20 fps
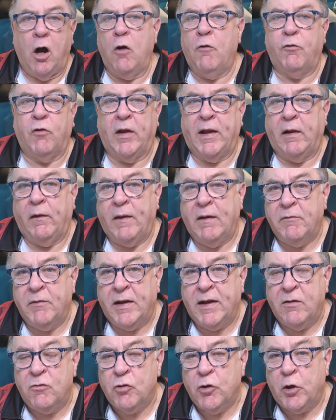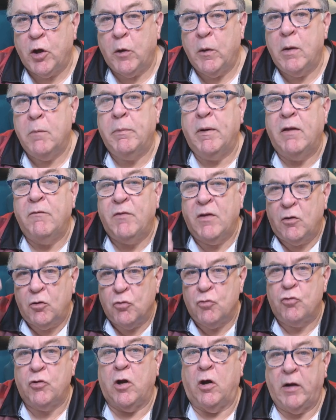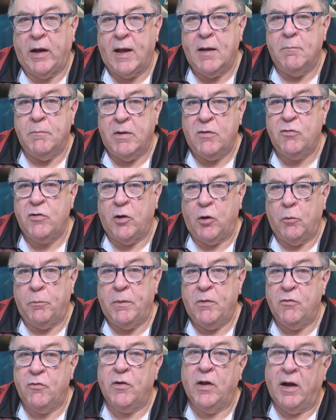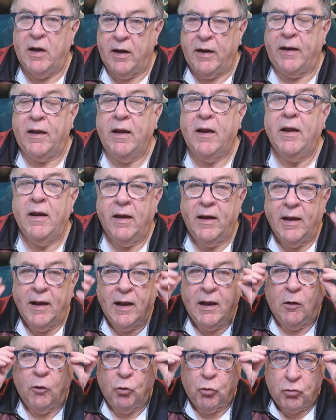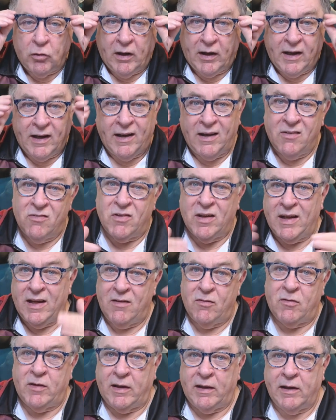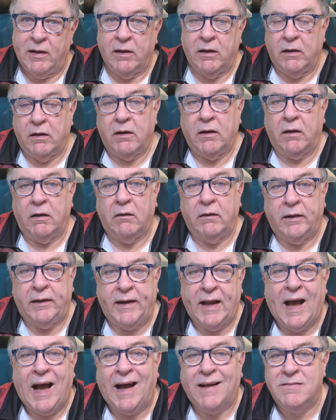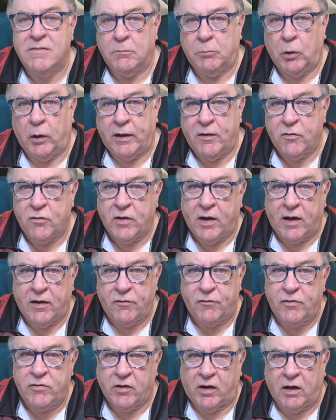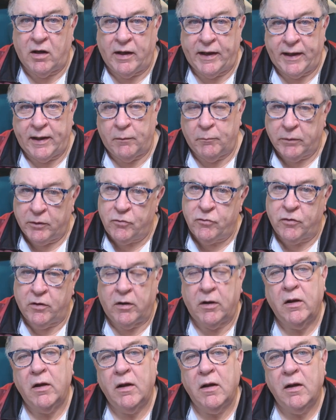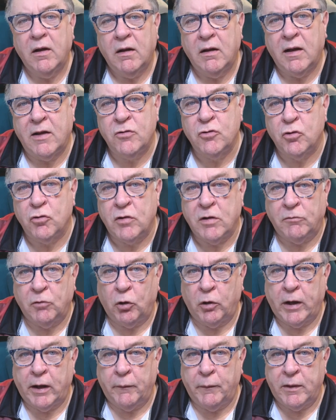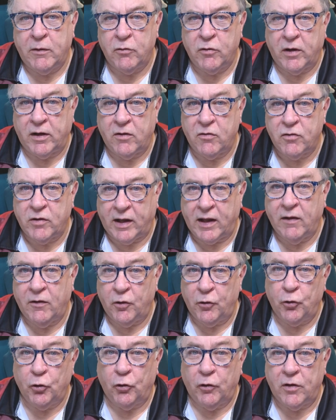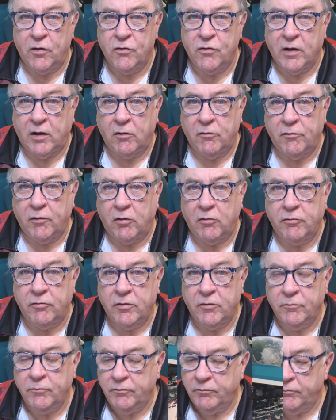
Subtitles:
hopefully you'll never need to do it. But if it does start getting misted up inside, it looks like it is easy, get-atable inside to clean. But let's just have a look how easy it is to get the door itself off.